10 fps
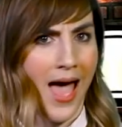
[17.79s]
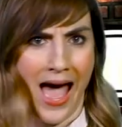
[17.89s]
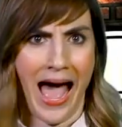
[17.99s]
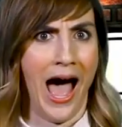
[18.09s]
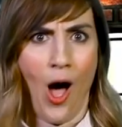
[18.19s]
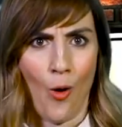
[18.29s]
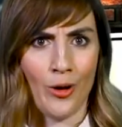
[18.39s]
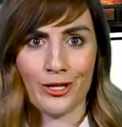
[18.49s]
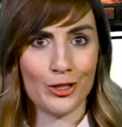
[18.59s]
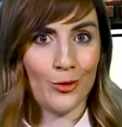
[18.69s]

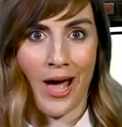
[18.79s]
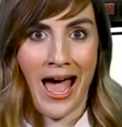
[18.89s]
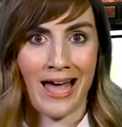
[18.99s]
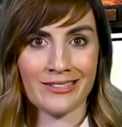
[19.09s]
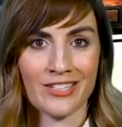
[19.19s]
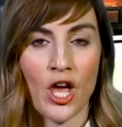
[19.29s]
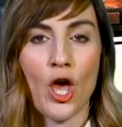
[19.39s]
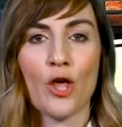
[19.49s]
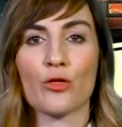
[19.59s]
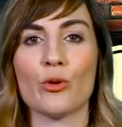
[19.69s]
How, you ask?
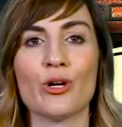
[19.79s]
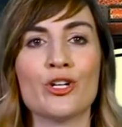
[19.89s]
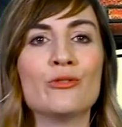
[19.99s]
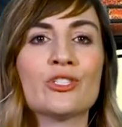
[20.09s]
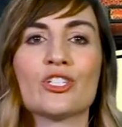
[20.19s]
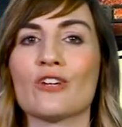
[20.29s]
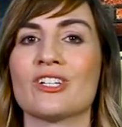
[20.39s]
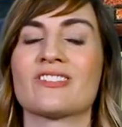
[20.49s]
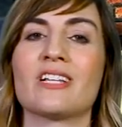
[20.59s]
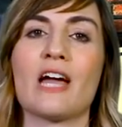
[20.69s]
Through a new
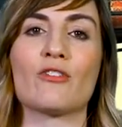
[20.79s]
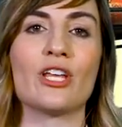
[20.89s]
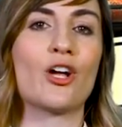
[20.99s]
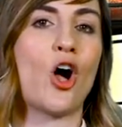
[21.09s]
service cleverly